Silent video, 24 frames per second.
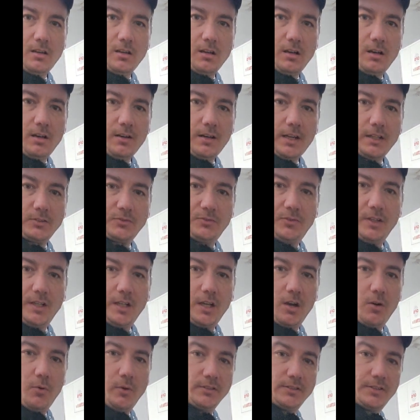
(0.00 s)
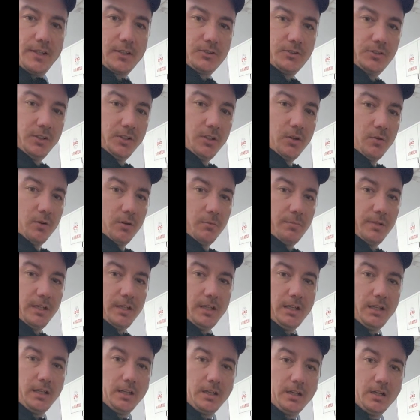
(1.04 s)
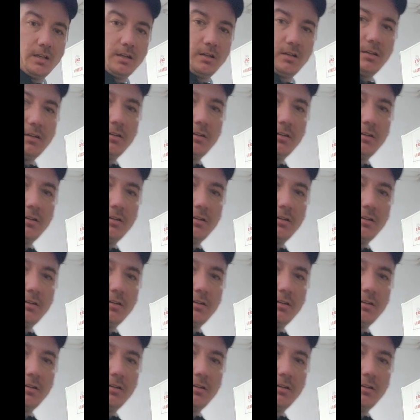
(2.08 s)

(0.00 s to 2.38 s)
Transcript: uh, next video is actually going to be